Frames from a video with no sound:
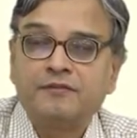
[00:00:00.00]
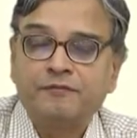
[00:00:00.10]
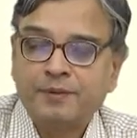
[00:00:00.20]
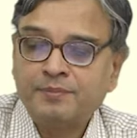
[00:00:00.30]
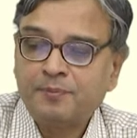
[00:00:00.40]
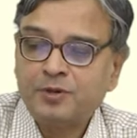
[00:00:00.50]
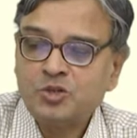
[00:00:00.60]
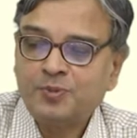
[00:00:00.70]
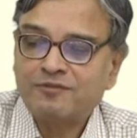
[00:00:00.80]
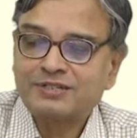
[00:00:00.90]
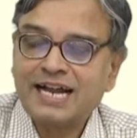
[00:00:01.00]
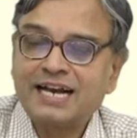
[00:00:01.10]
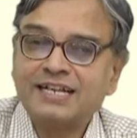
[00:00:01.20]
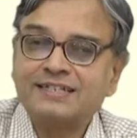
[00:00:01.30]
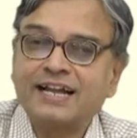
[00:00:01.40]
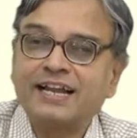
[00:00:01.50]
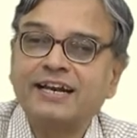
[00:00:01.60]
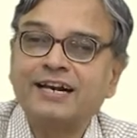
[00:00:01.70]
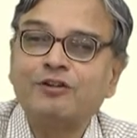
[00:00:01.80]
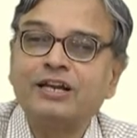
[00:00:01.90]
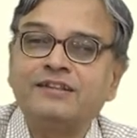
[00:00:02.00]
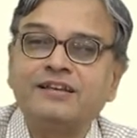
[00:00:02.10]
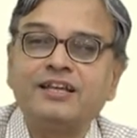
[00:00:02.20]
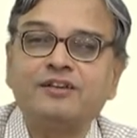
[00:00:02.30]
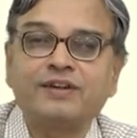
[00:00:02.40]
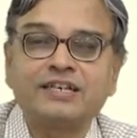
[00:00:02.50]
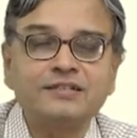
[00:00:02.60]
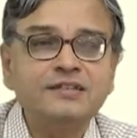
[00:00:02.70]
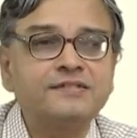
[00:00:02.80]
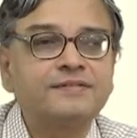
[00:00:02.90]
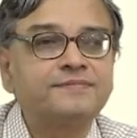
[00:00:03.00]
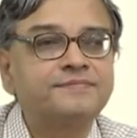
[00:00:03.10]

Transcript: From the principle of statics, I can write only three equations.